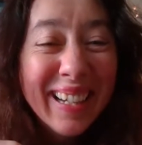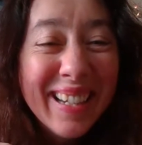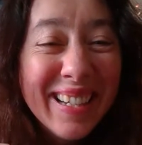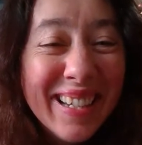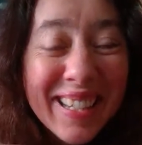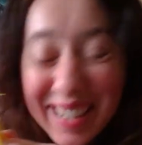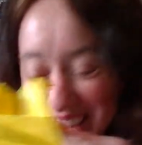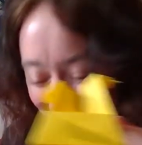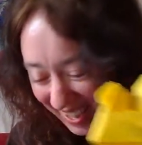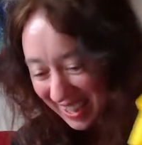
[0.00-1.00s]
did you
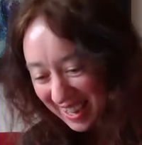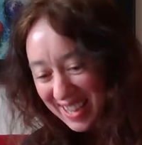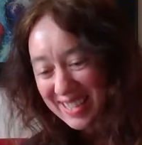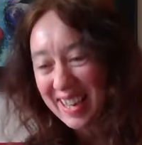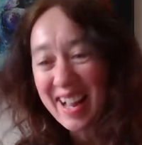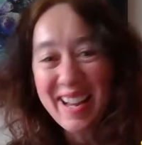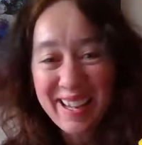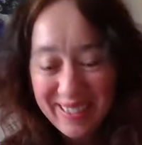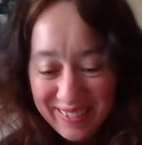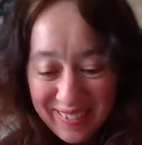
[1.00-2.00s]
see? It laid an egg.
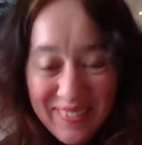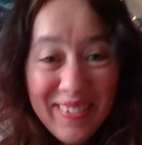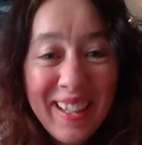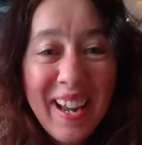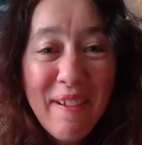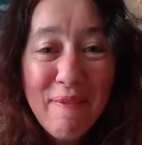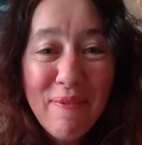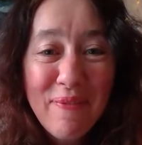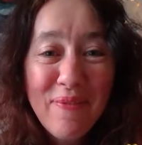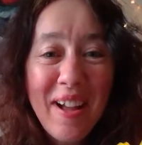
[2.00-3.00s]
It
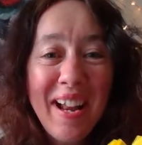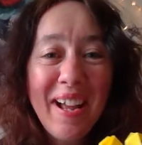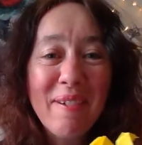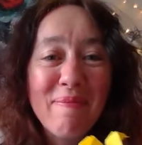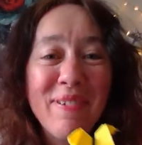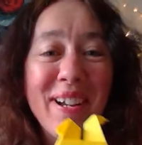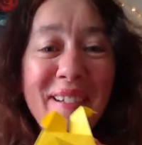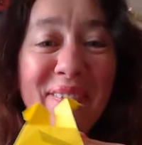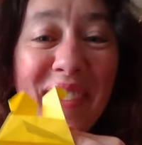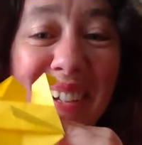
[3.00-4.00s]
fell out pretty
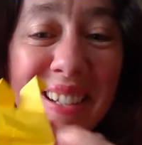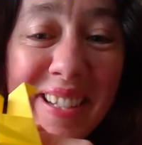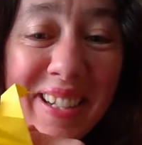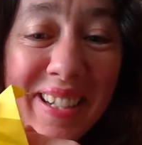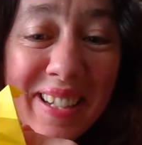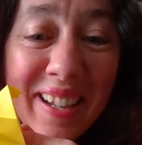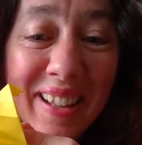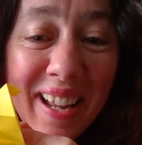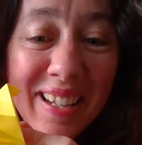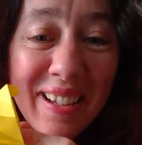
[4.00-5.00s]
fast, so
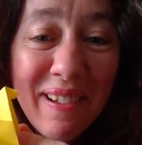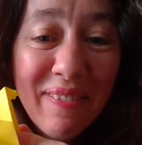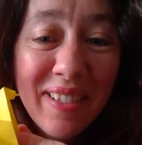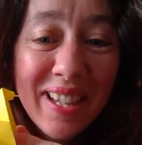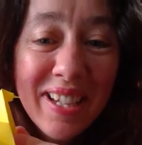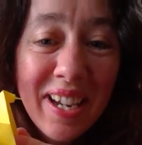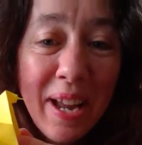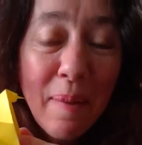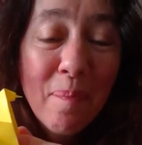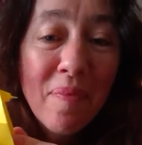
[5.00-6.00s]
that's good for the
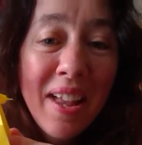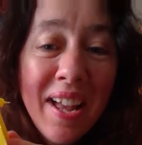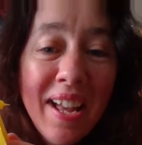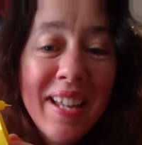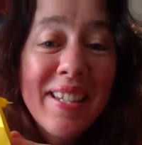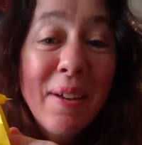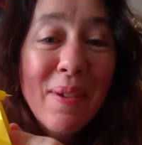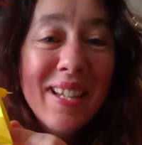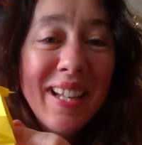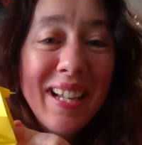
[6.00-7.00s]
chicken. So
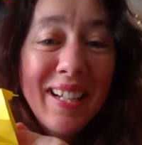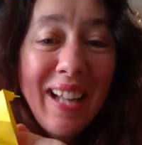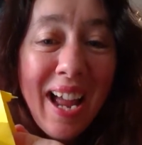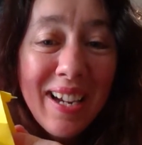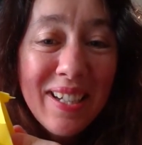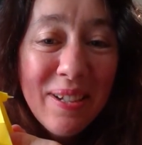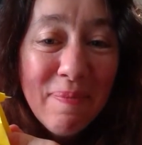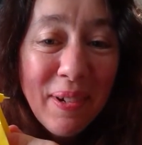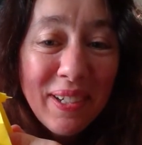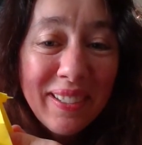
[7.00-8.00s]
it is a little action
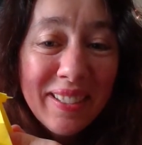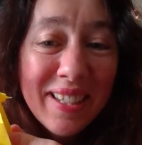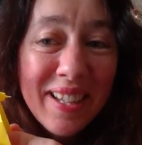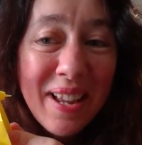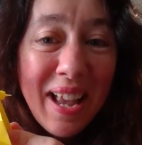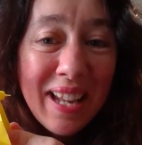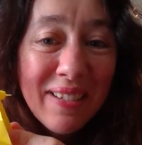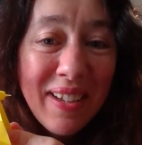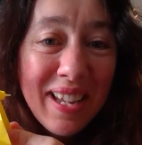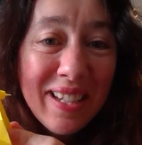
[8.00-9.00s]
model, so you get
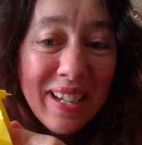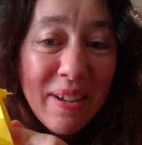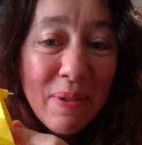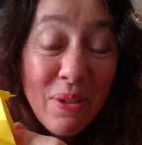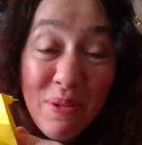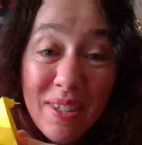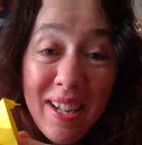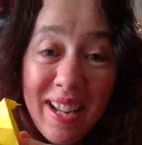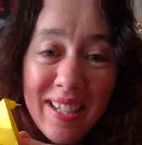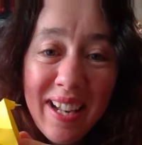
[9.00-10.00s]
to make a chicken which also lays